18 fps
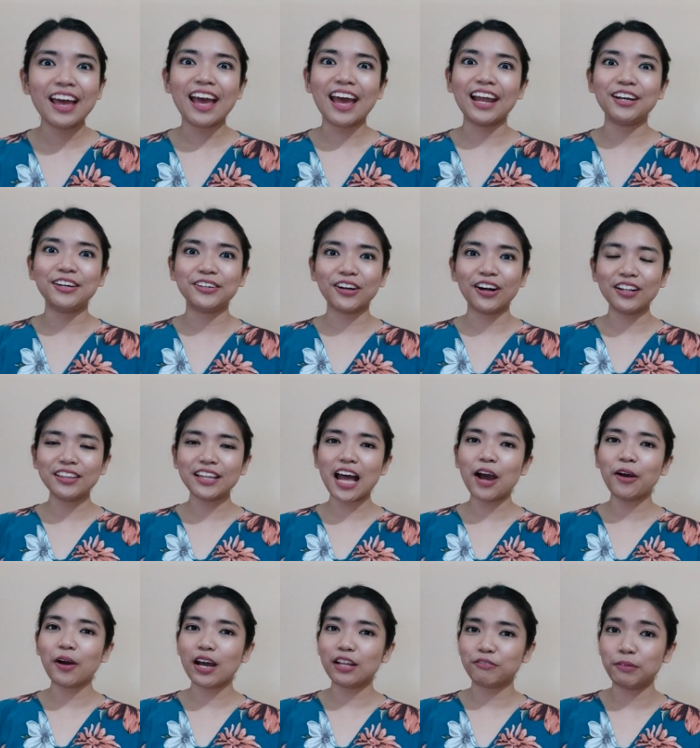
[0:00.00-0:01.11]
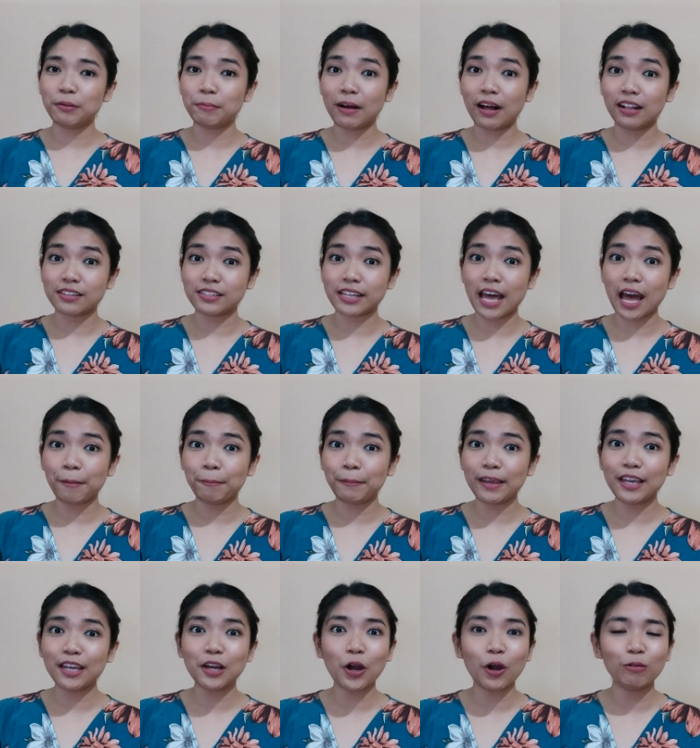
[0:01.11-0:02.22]
Enroll now at Vibal's
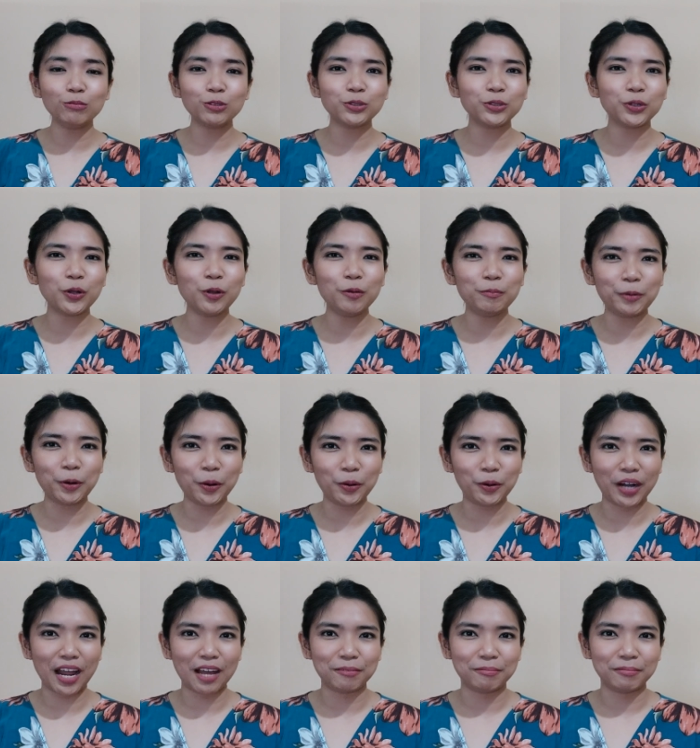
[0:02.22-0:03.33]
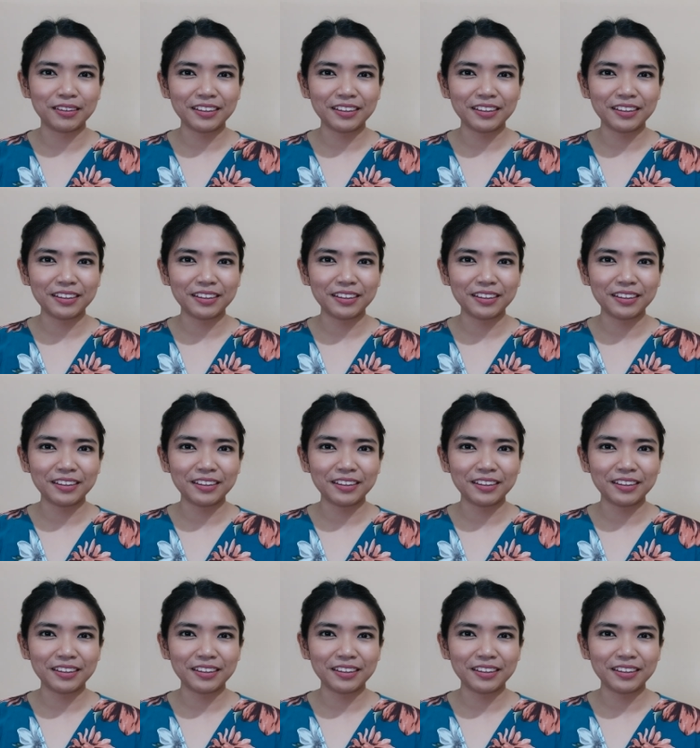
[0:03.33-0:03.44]
Happy Homeschool program.